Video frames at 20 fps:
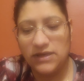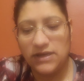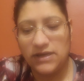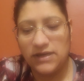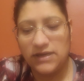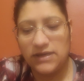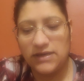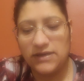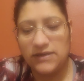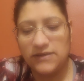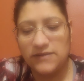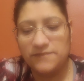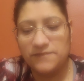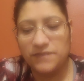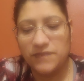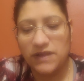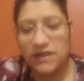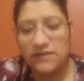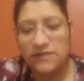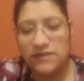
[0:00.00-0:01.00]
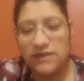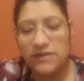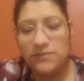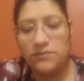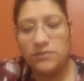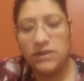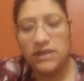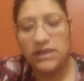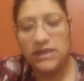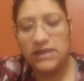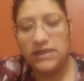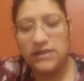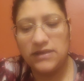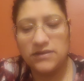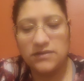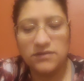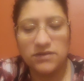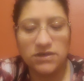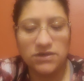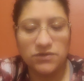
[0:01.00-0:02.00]
The
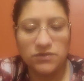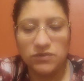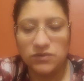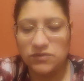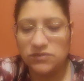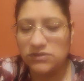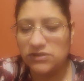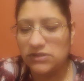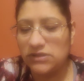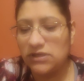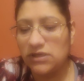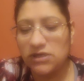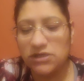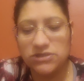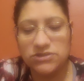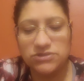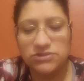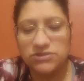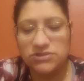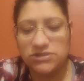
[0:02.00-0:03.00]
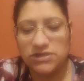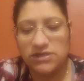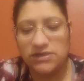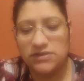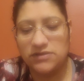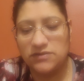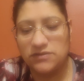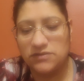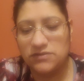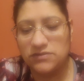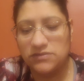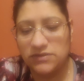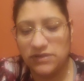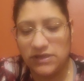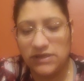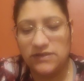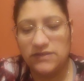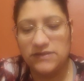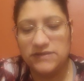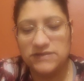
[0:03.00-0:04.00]
main or the larger channel
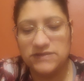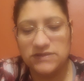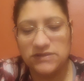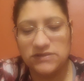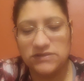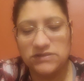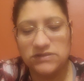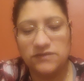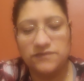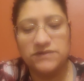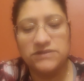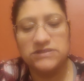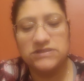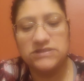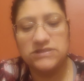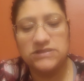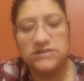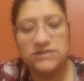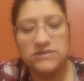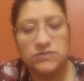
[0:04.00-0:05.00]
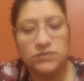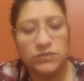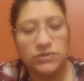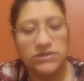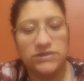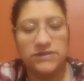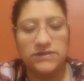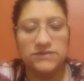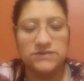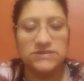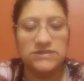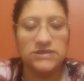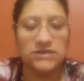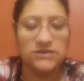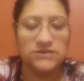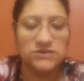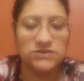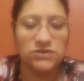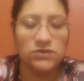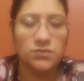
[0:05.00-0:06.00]
in the center of the sheet is where the
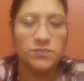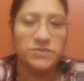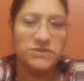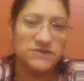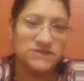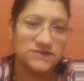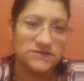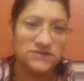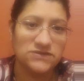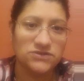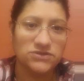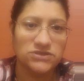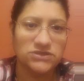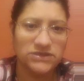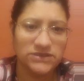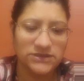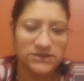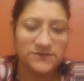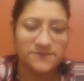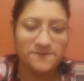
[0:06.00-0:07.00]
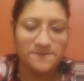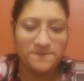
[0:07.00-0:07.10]
telescope is inserted.